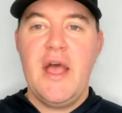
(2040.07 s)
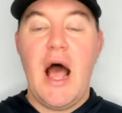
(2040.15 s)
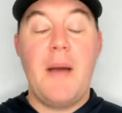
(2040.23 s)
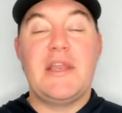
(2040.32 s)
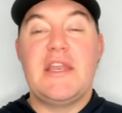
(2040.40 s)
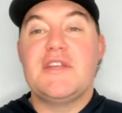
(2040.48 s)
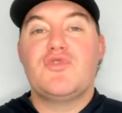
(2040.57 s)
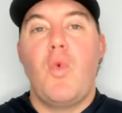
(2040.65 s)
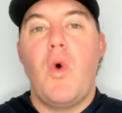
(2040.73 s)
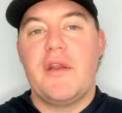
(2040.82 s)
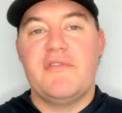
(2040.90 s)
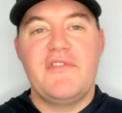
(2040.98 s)
I mean, he's
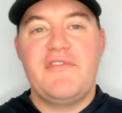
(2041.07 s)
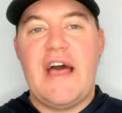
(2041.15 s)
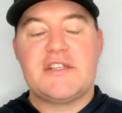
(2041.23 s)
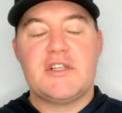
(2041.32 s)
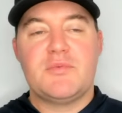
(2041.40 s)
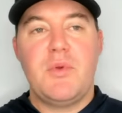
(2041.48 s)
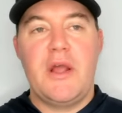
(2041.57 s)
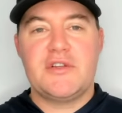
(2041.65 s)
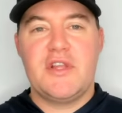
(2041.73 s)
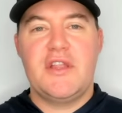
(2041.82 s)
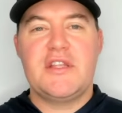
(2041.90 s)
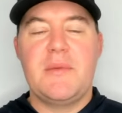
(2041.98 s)
one of the fastest
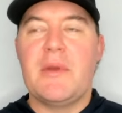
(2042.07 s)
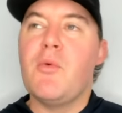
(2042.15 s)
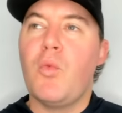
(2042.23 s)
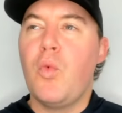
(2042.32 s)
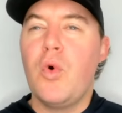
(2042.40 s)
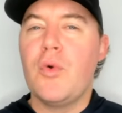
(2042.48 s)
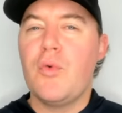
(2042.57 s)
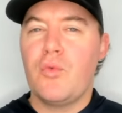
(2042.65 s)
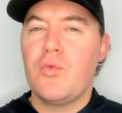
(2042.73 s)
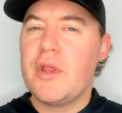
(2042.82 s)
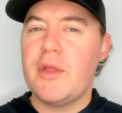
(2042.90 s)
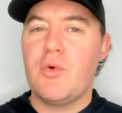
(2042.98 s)
players on the team. It
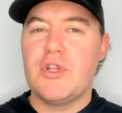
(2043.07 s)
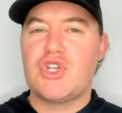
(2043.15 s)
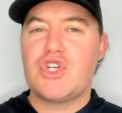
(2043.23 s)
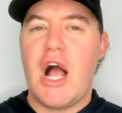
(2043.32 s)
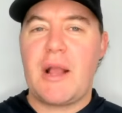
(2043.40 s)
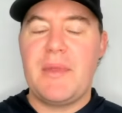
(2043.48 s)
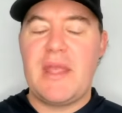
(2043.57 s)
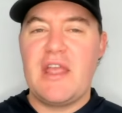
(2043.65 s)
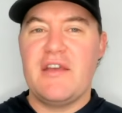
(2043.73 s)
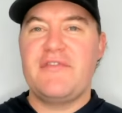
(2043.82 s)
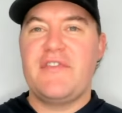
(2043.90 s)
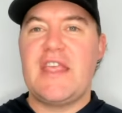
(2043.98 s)
really wouldn't shock me
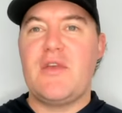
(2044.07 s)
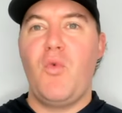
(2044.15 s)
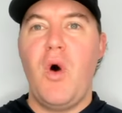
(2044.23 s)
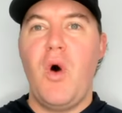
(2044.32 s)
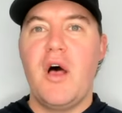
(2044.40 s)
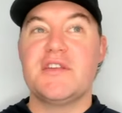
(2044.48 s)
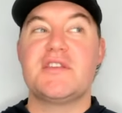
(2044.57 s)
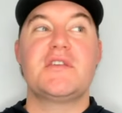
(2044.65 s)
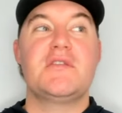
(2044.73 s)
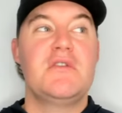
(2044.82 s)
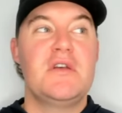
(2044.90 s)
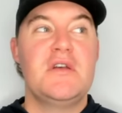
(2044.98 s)
if he
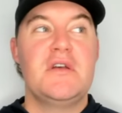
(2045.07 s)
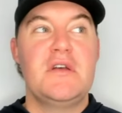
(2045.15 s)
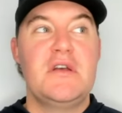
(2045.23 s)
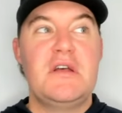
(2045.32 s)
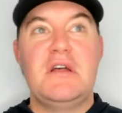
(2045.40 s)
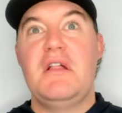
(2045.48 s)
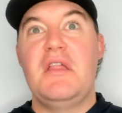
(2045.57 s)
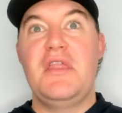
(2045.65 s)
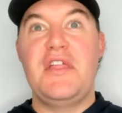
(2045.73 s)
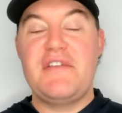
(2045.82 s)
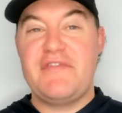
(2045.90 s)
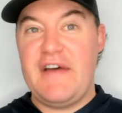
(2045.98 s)
was
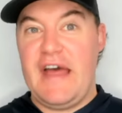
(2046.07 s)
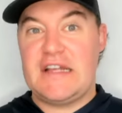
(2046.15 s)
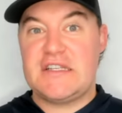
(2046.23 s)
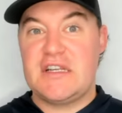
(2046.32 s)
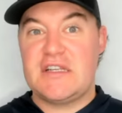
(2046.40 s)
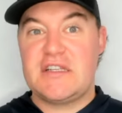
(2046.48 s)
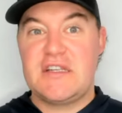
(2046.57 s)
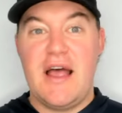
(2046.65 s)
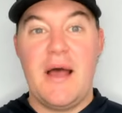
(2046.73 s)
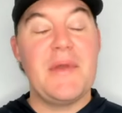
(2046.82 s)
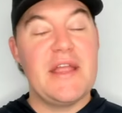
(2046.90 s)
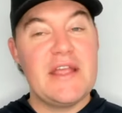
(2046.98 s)
the fastest.
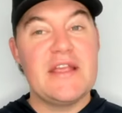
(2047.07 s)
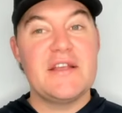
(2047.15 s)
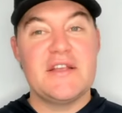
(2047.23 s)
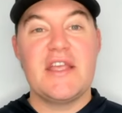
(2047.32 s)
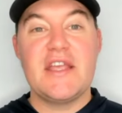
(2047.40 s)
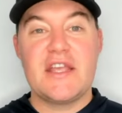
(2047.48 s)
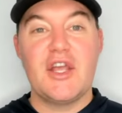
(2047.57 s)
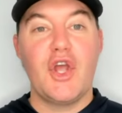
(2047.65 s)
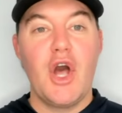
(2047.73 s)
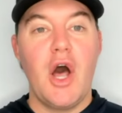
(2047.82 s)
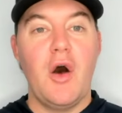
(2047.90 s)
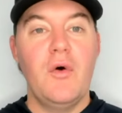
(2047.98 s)
I mean, he can
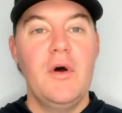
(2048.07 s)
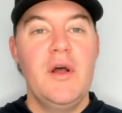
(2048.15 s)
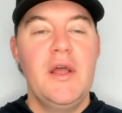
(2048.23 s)
go.